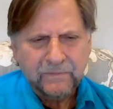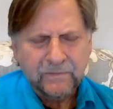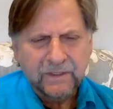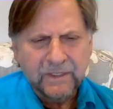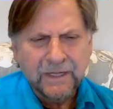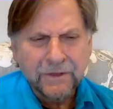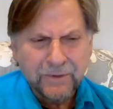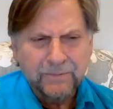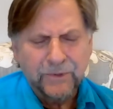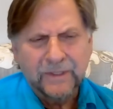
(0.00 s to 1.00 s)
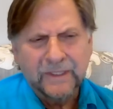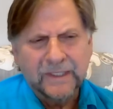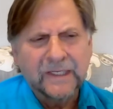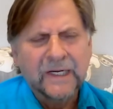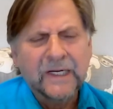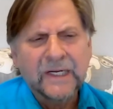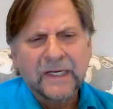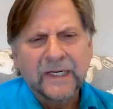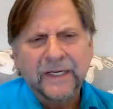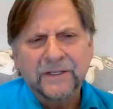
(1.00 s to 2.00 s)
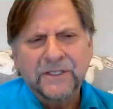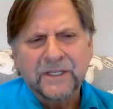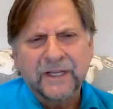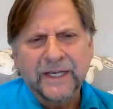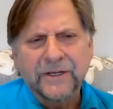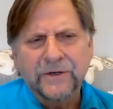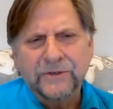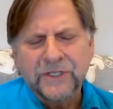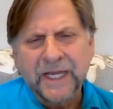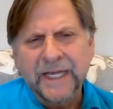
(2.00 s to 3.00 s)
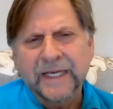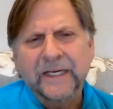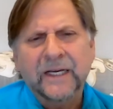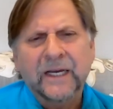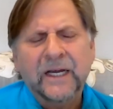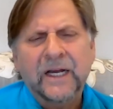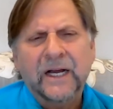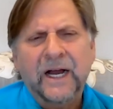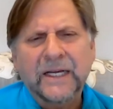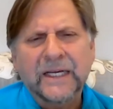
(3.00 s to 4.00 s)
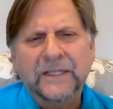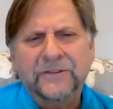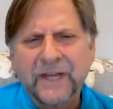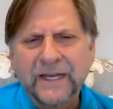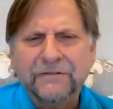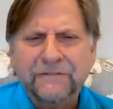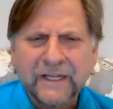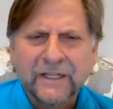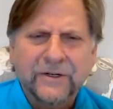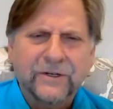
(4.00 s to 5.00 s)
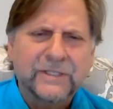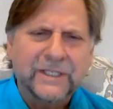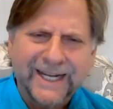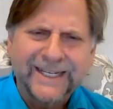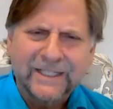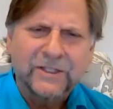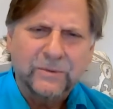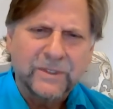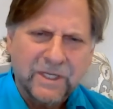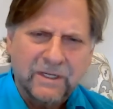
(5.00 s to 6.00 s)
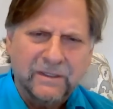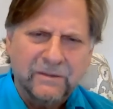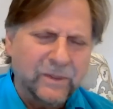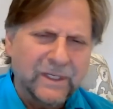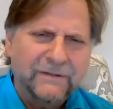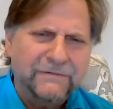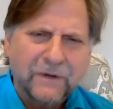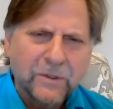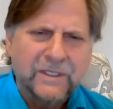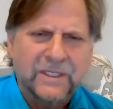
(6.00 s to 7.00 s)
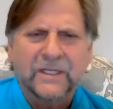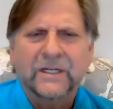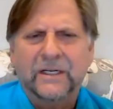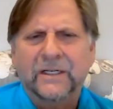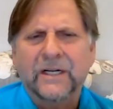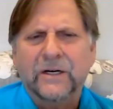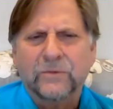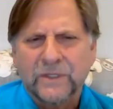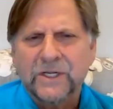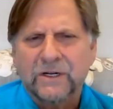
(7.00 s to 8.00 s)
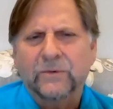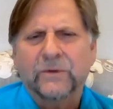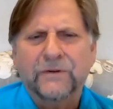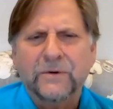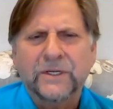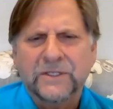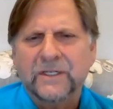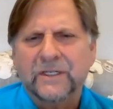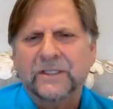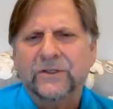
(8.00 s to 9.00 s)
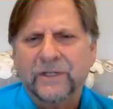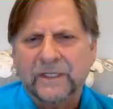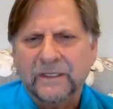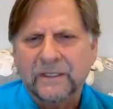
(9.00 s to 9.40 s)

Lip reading: The other important thing is that you're saying it's not a failure to not get the result. We're not focusing on a result. We're focusing on learning.